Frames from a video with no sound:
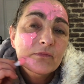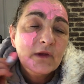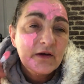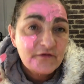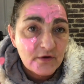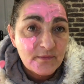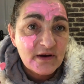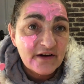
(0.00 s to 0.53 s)

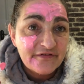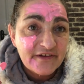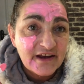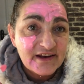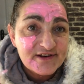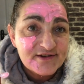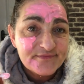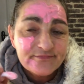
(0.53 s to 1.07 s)
from your
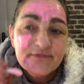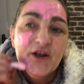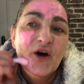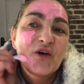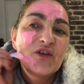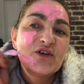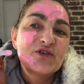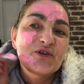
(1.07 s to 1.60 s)
face. No,
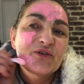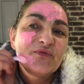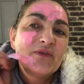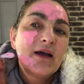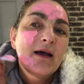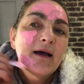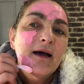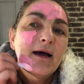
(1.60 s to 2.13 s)
they don't.
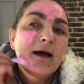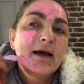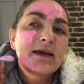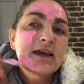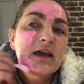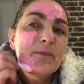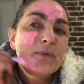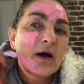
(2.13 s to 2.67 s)

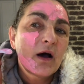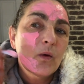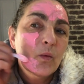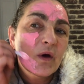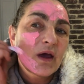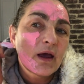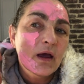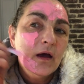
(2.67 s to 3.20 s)
Keep it
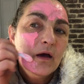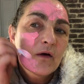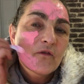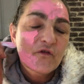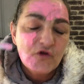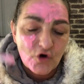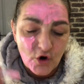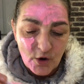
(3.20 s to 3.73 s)
away
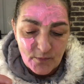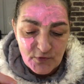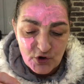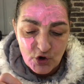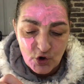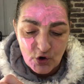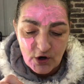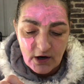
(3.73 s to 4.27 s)
from
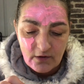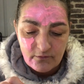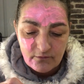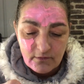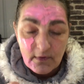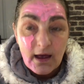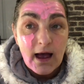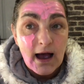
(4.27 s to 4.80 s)
your
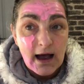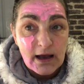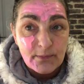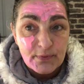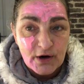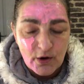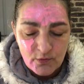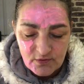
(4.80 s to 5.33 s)

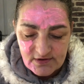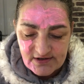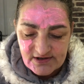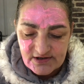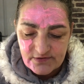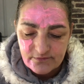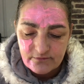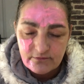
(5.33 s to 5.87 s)

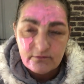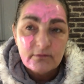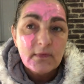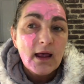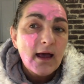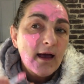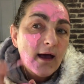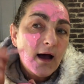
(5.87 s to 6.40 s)
eyebrows
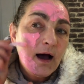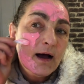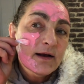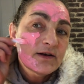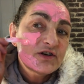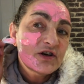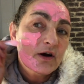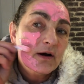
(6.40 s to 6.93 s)

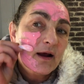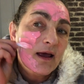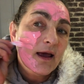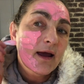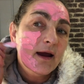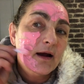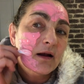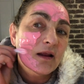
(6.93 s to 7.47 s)
and your
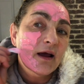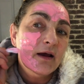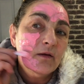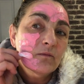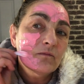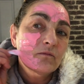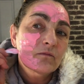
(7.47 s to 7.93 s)
hairline.